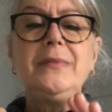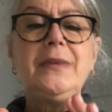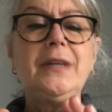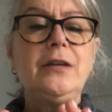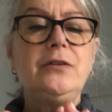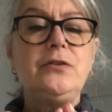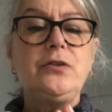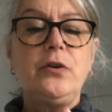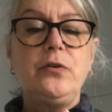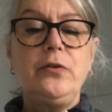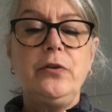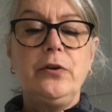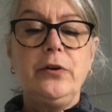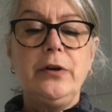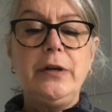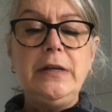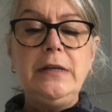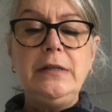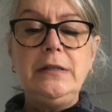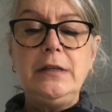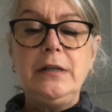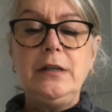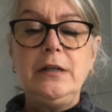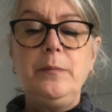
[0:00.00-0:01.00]
So they're
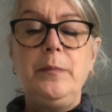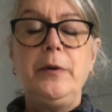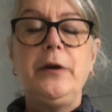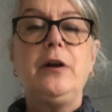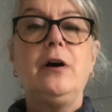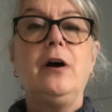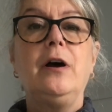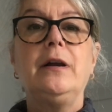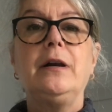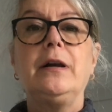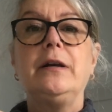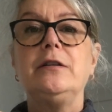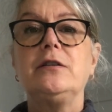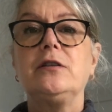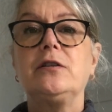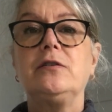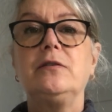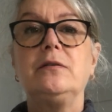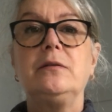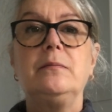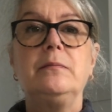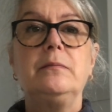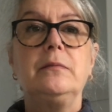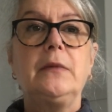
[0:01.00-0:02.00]
easy to put on. I just
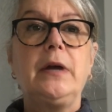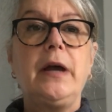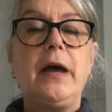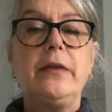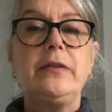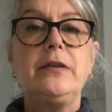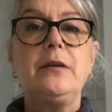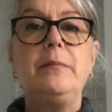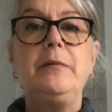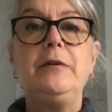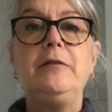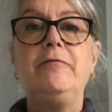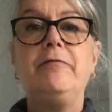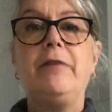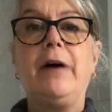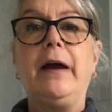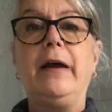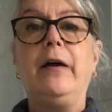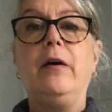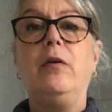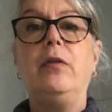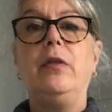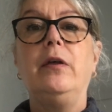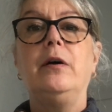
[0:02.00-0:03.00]
cut them and
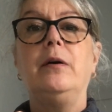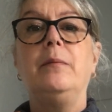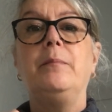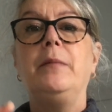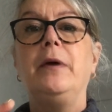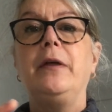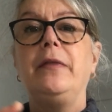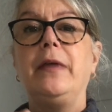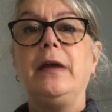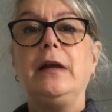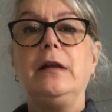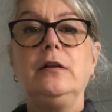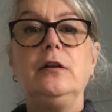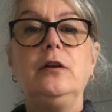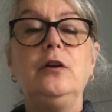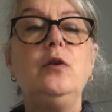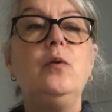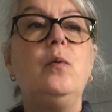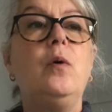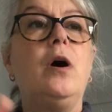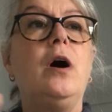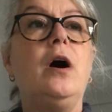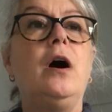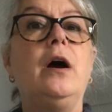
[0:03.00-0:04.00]
file them. They glue
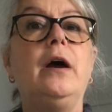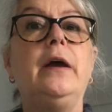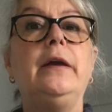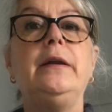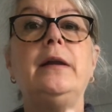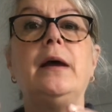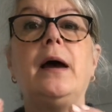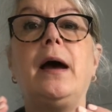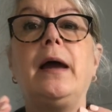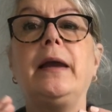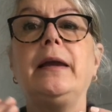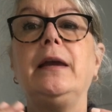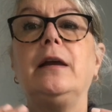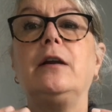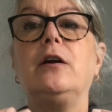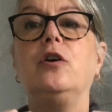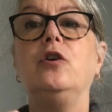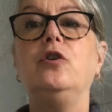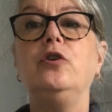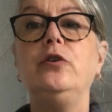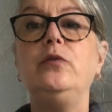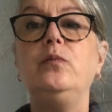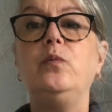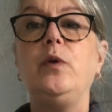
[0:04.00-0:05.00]
on. I get a
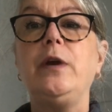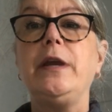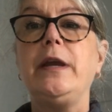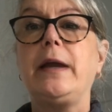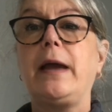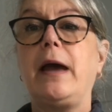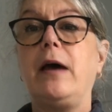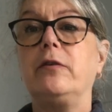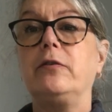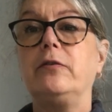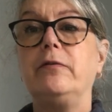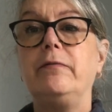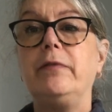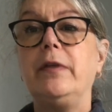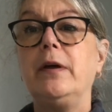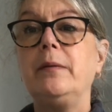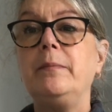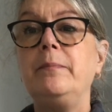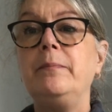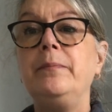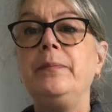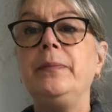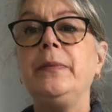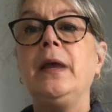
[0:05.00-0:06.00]
good week out of
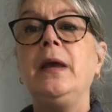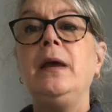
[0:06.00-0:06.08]
them.